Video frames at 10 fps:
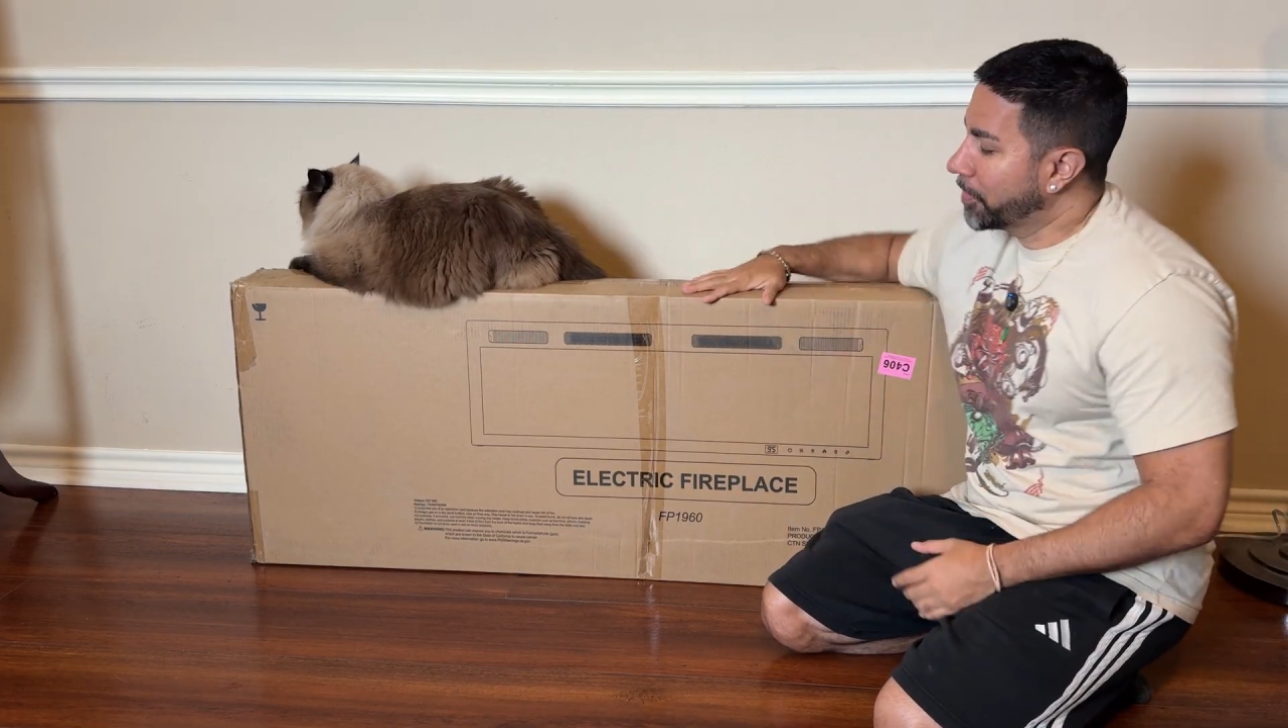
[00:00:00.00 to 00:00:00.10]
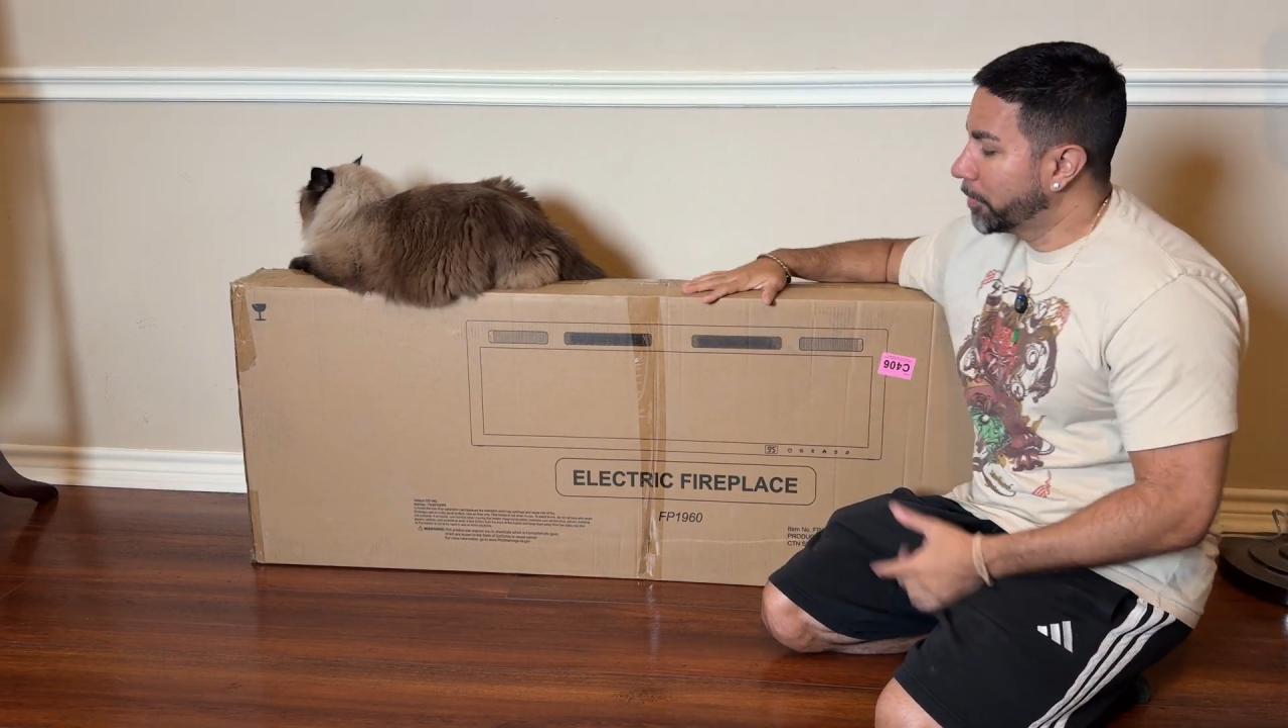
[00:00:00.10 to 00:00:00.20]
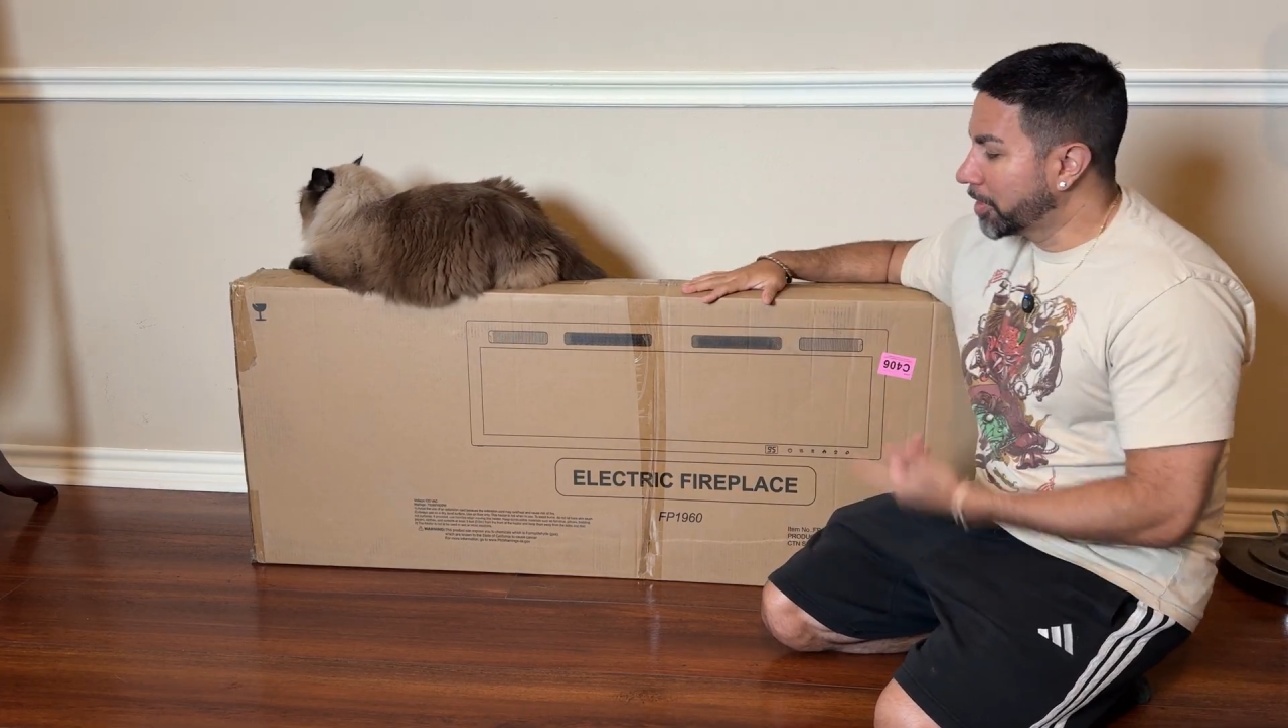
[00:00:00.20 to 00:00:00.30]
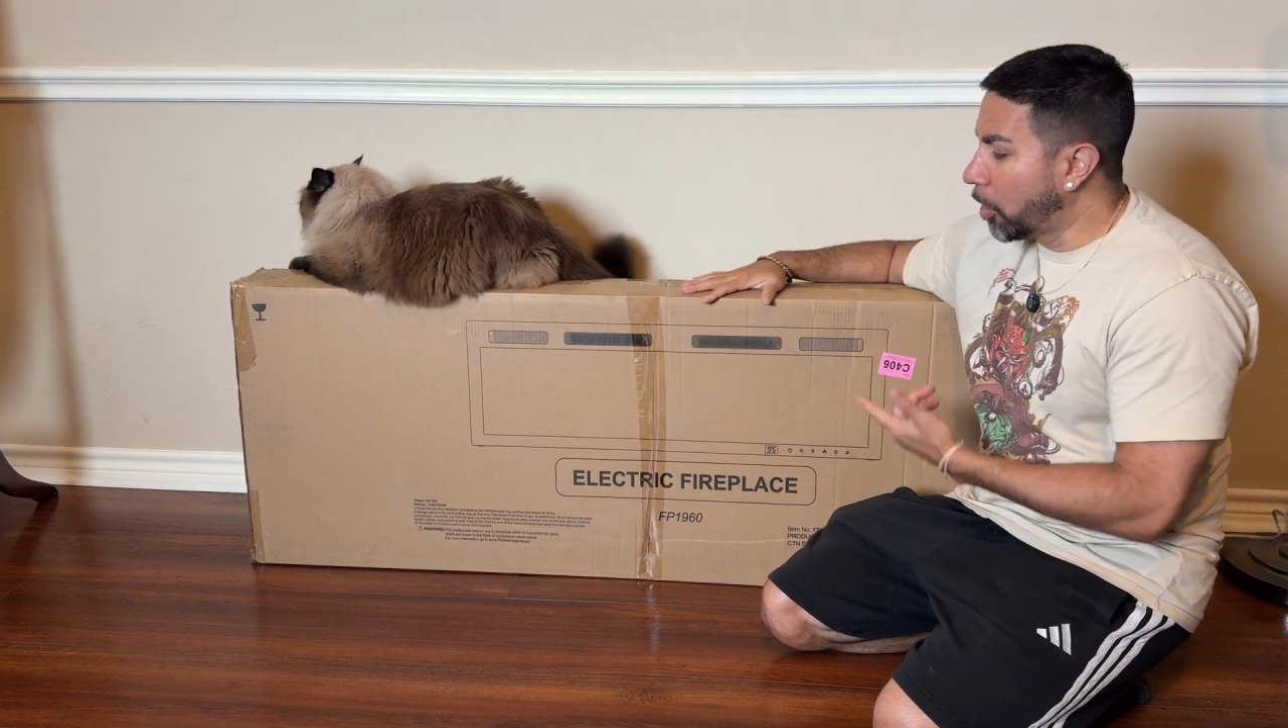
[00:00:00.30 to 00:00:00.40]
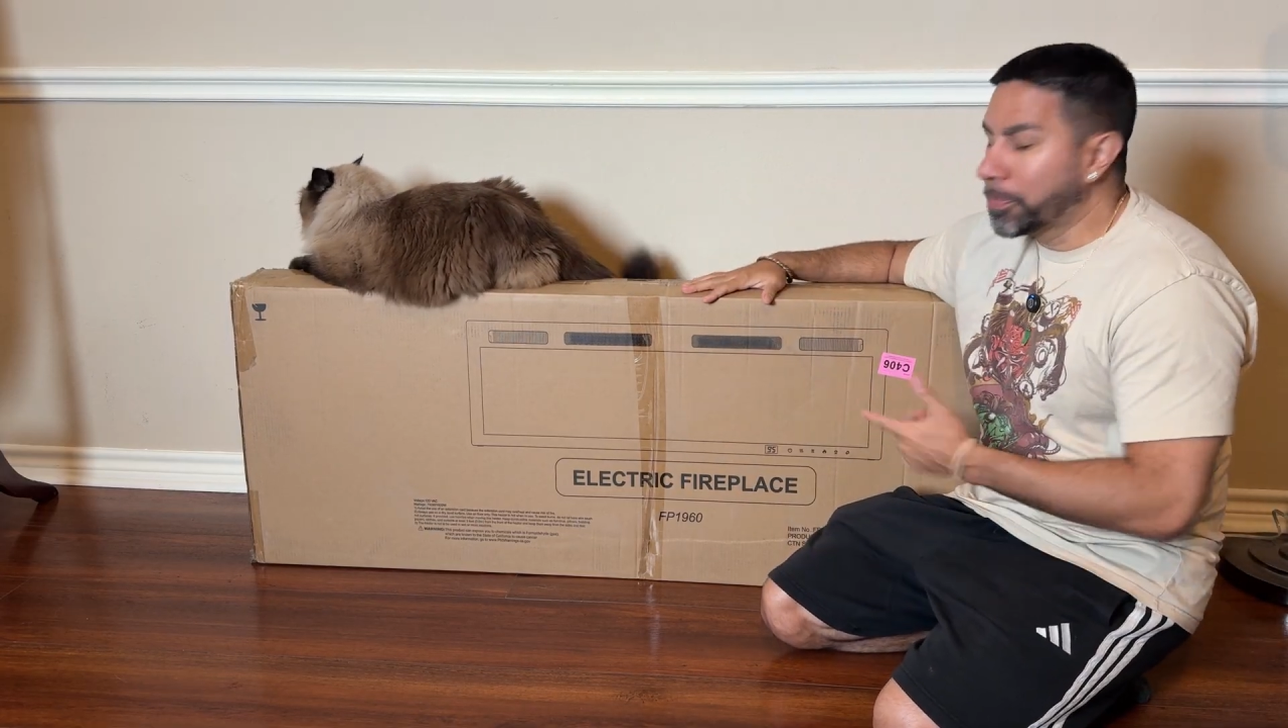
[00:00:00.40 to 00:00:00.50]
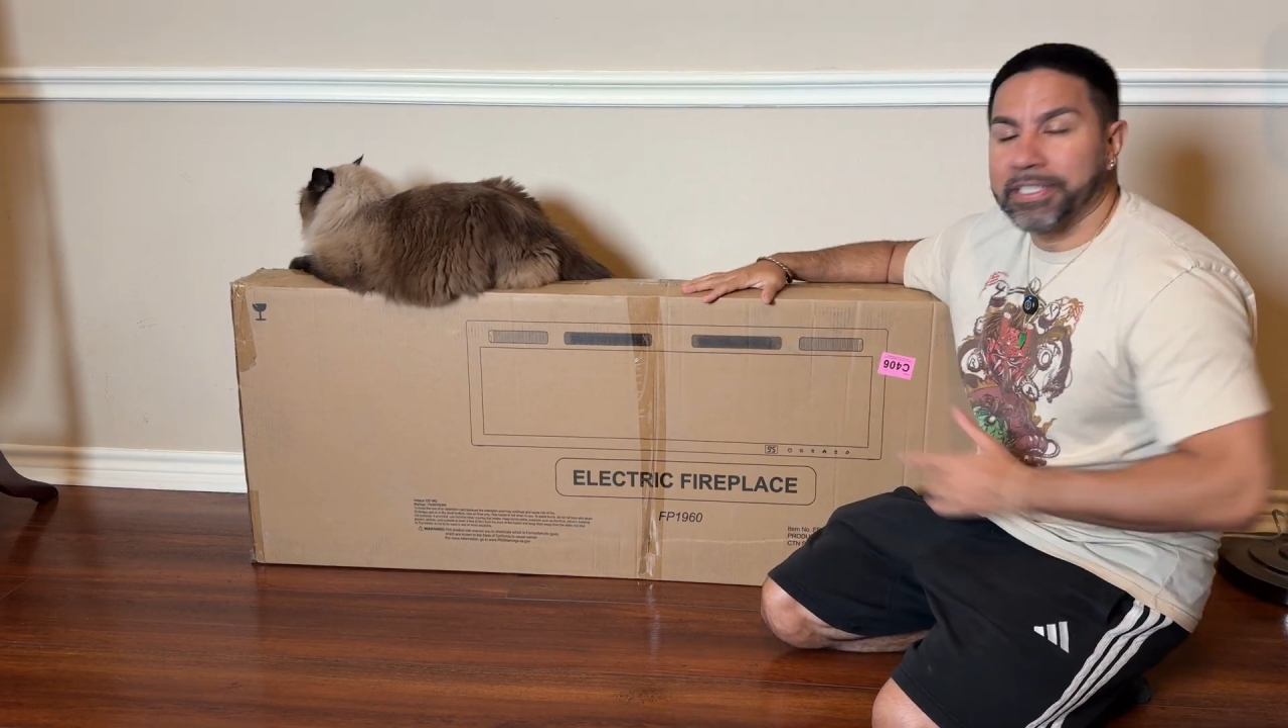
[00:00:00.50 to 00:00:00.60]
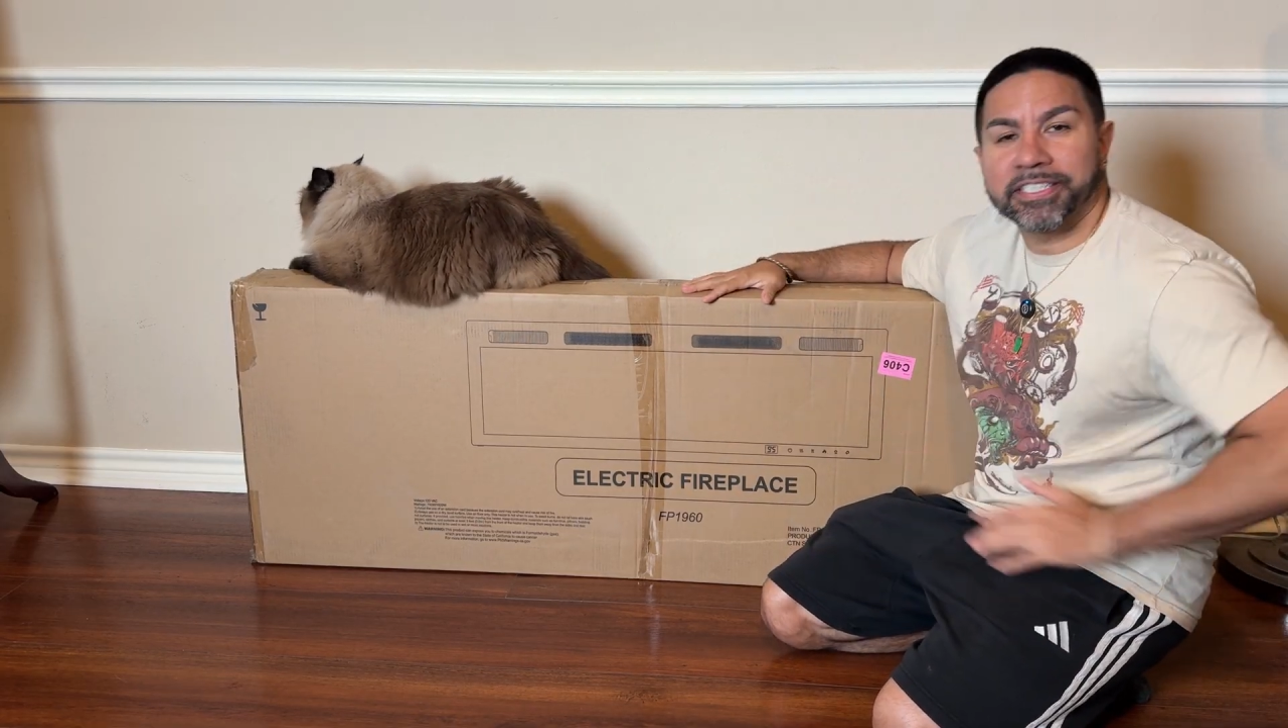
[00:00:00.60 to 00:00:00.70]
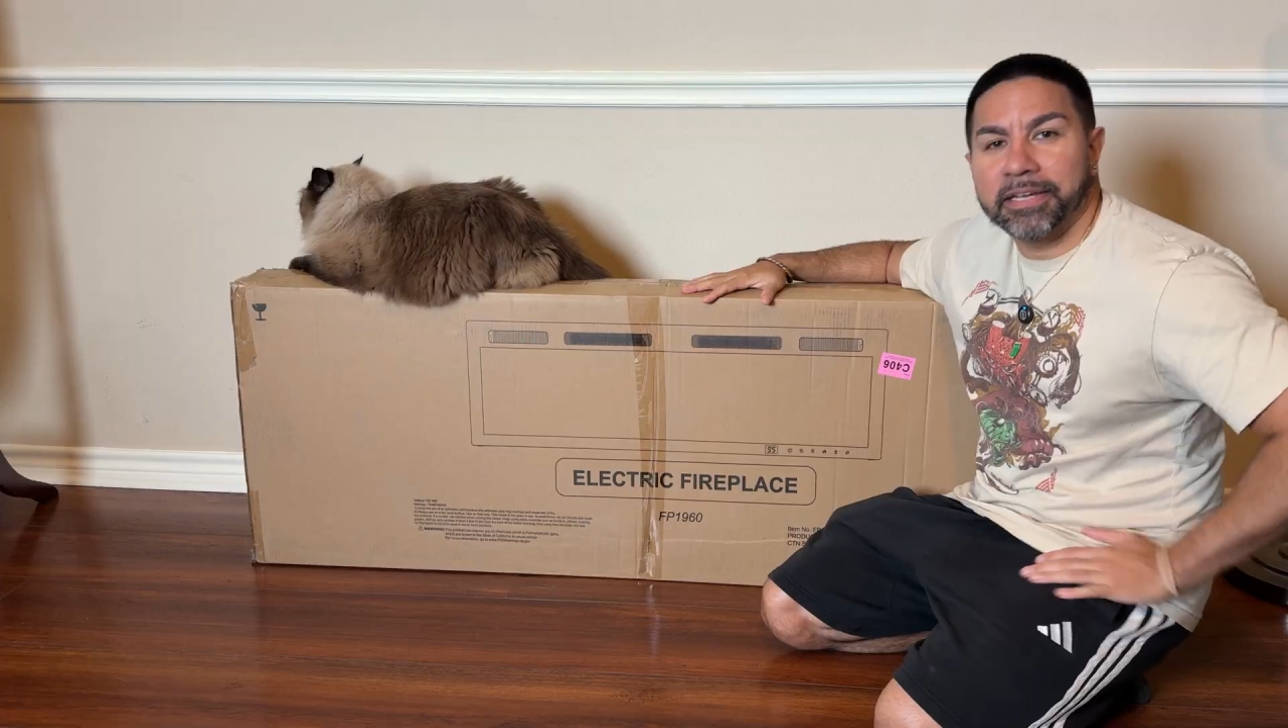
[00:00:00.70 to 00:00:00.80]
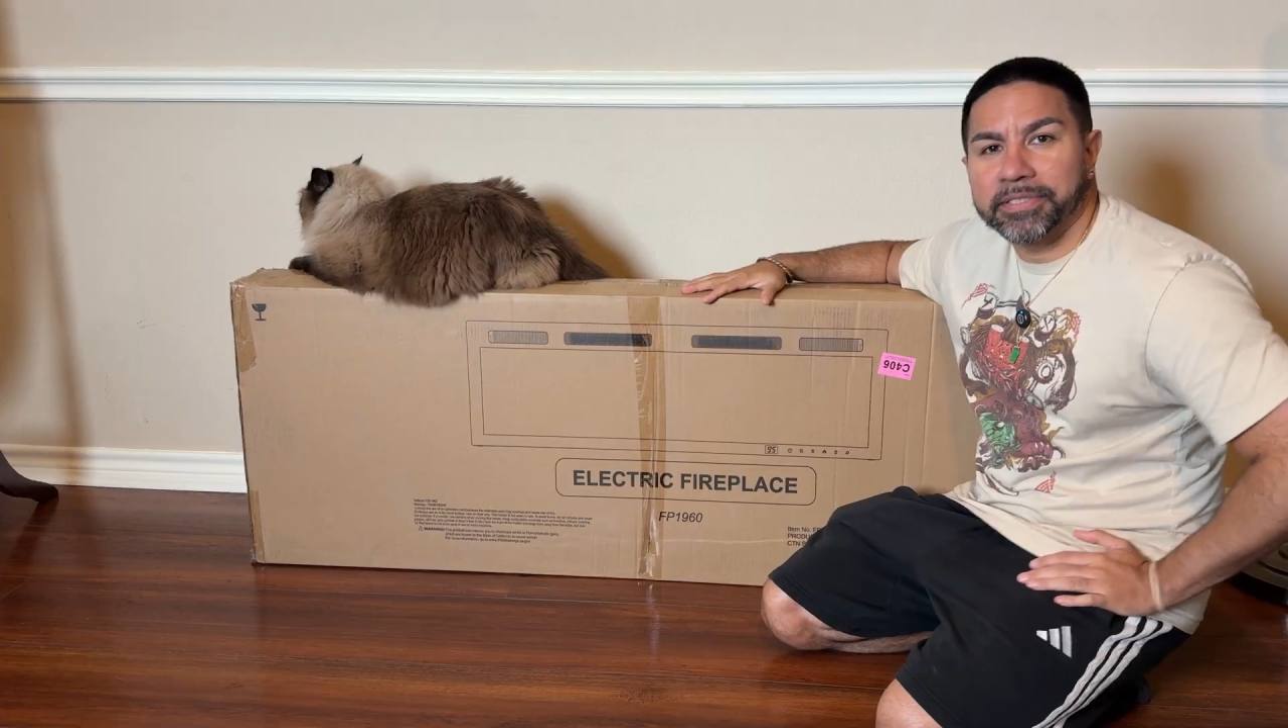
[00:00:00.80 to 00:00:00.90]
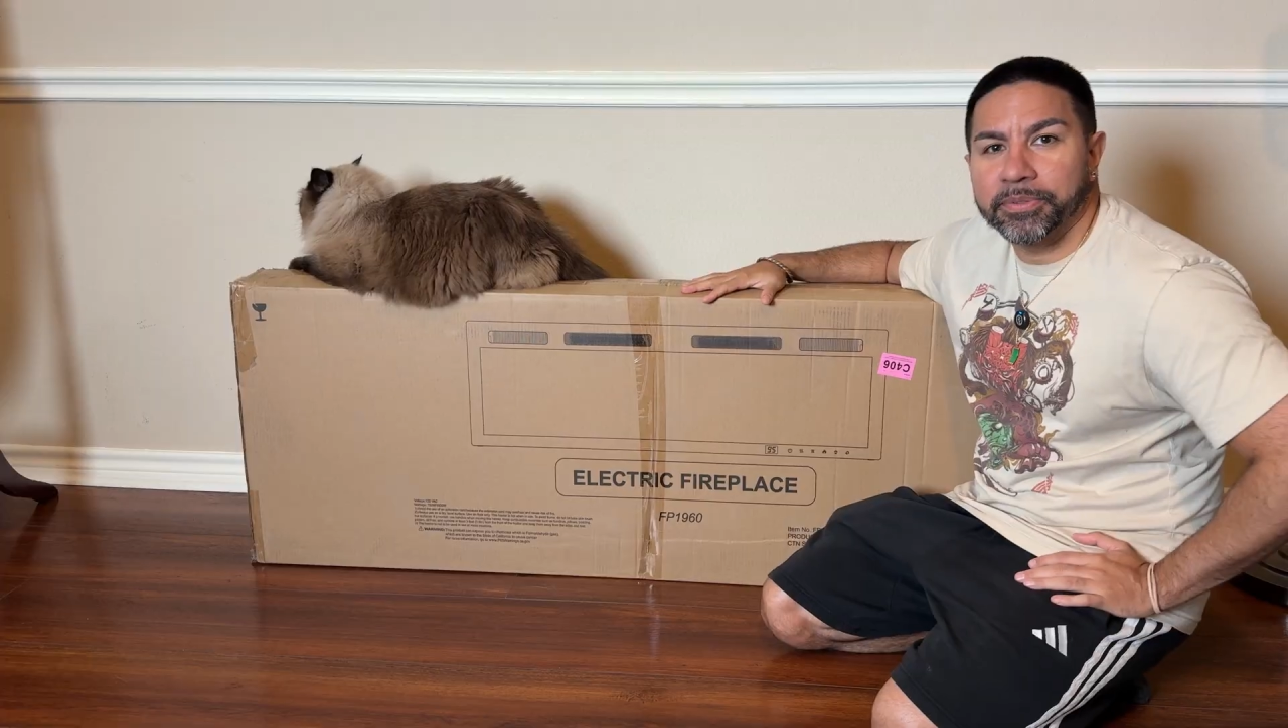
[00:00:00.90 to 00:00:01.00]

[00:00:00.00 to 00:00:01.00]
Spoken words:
We're gonna open this up,